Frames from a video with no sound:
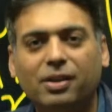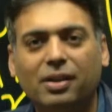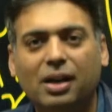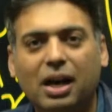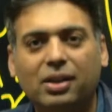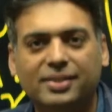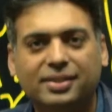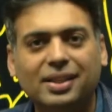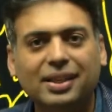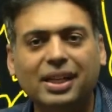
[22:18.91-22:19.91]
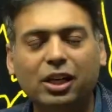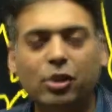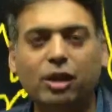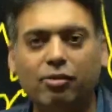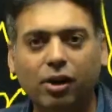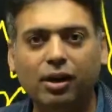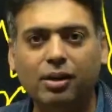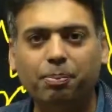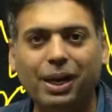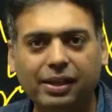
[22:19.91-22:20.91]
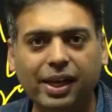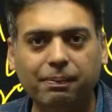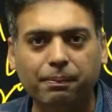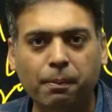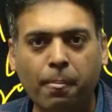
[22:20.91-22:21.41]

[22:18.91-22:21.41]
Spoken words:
hours that you can work part-time.